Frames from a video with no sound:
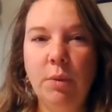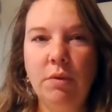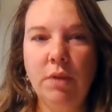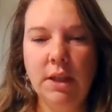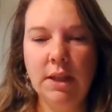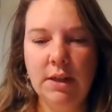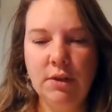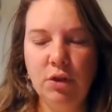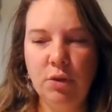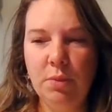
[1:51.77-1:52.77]
We really need
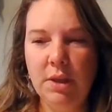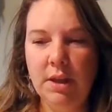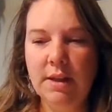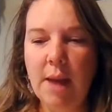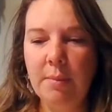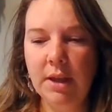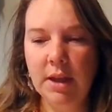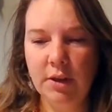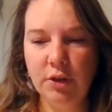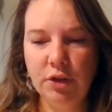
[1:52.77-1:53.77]
to be tapping
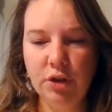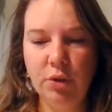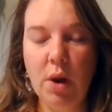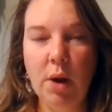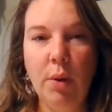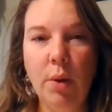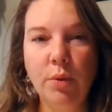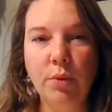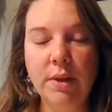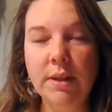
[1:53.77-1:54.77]
into our
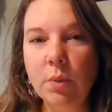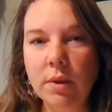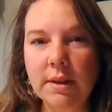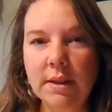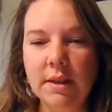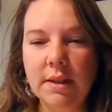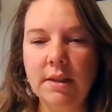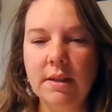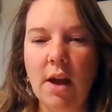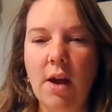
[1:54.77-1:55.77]
own
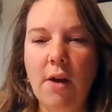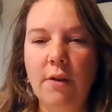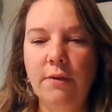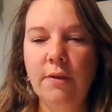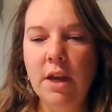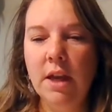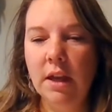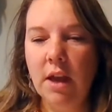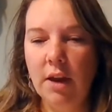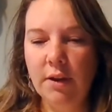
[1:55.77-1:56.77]
resources of
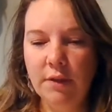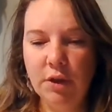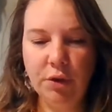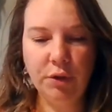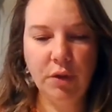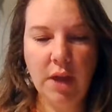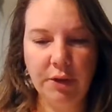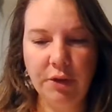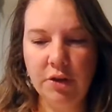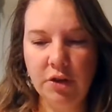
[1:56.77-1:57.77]
kind of eternal
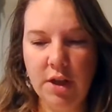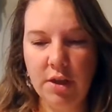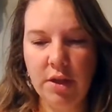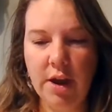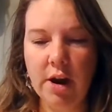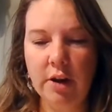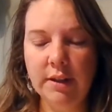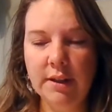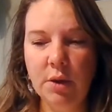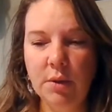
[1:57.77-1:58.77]
energy there.
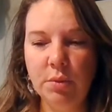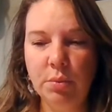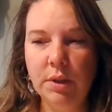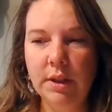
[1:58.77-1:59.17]
And so that's